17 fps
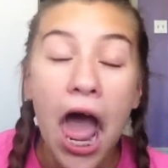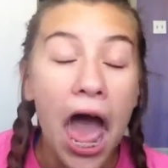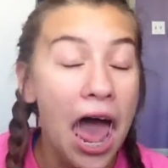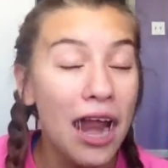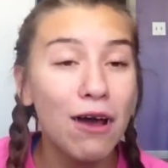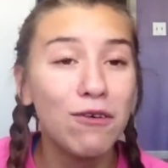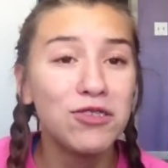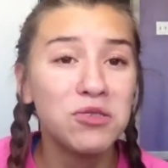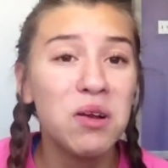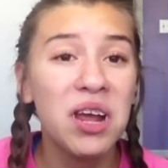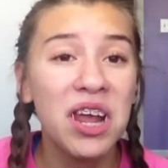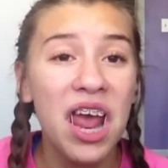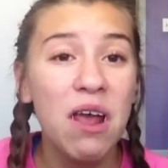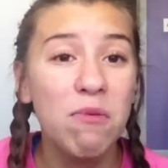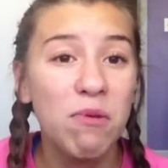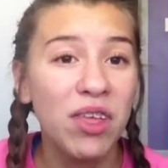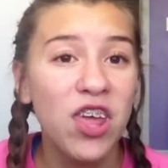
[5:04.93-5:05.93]
And I was
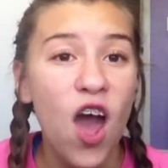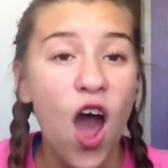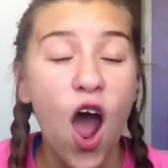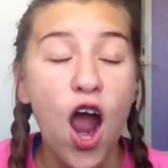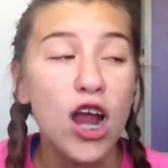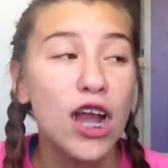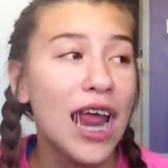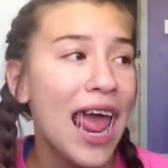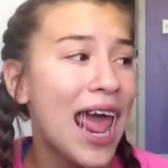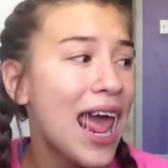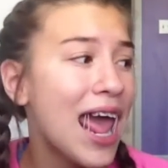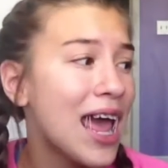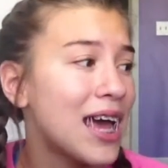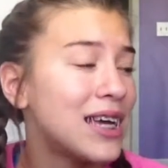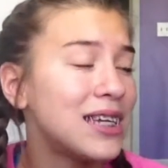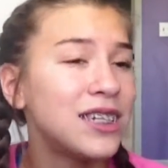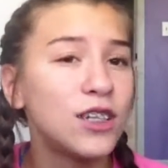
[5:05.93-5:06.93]
working really hard.
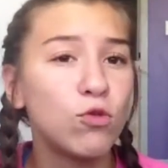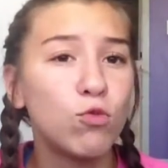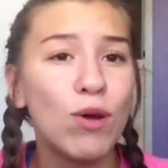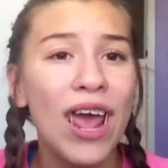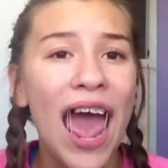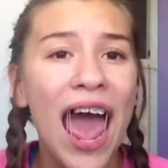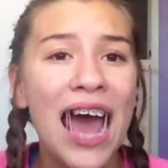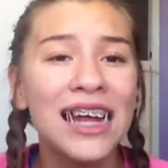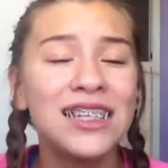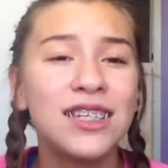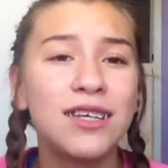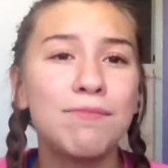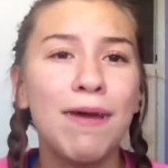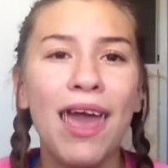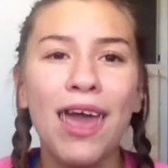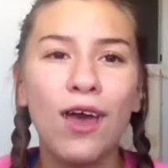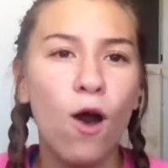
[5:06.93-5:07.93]
And we had
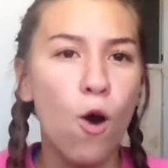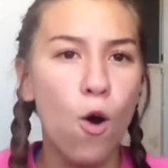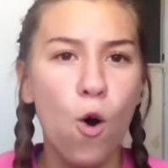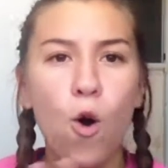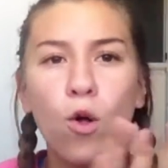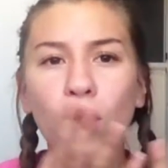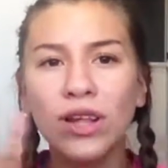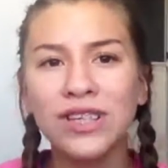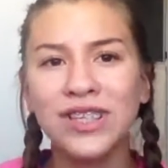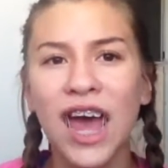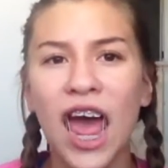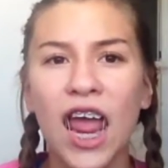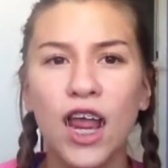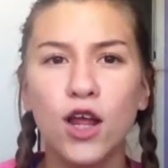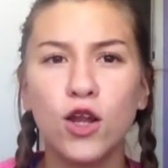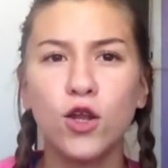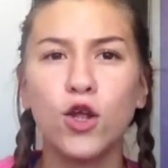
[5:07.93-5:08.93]
to make a whole
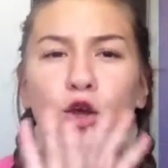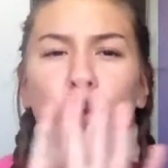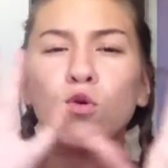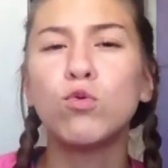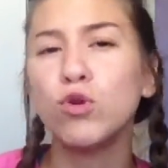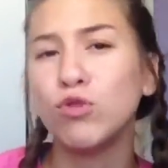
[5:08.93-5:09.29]
entire new